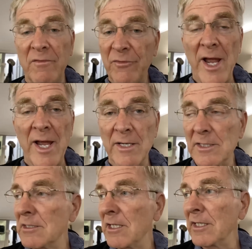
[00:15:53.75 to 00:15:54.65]

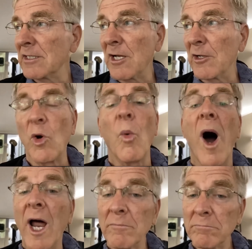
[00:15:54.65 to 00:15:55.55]
France. I think it's called
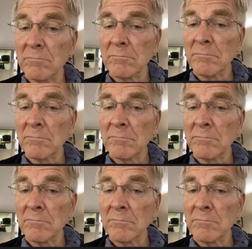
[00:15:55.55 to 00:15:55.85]
Louhans.